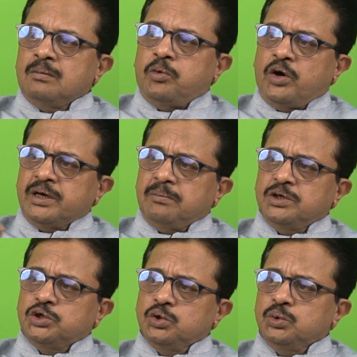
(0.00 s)
Point
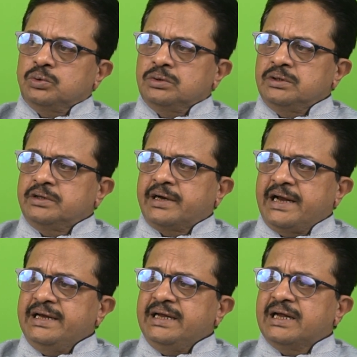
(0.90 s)
number two,
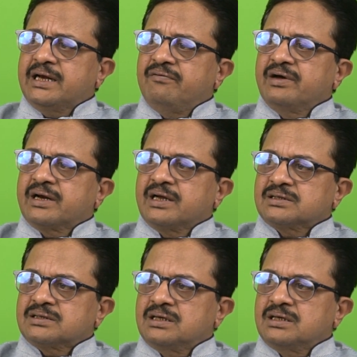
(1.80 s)
training and awareness.